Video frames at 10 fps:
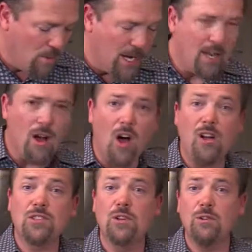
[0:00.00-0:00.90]
we can
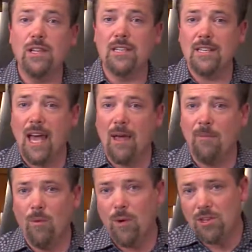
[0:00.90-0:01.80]
also do the
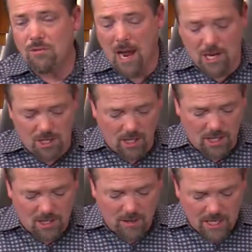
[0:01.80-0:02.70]
same with dried
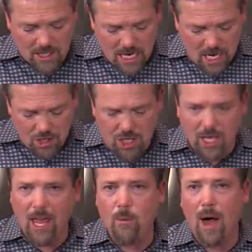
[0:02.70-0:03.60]
chilies. So this chili